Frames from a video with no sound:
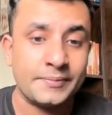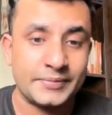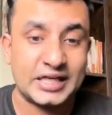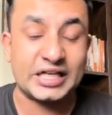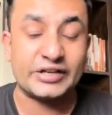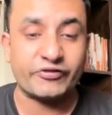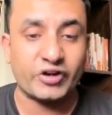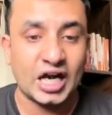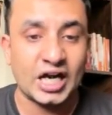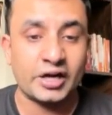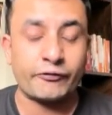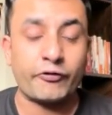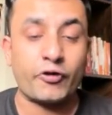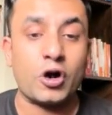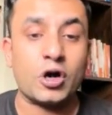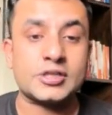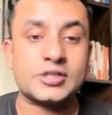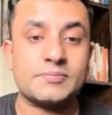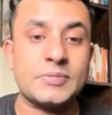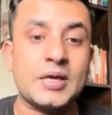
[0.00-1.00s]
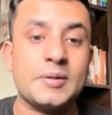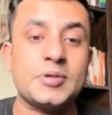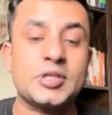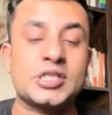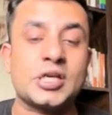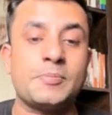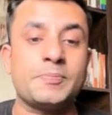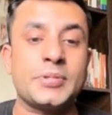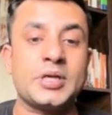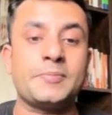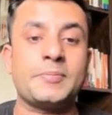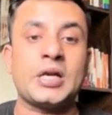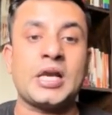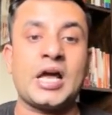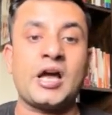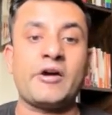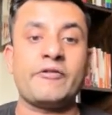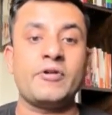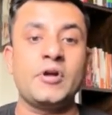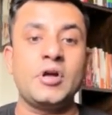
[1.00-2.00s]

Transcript: be it Firefox. Maybe some people have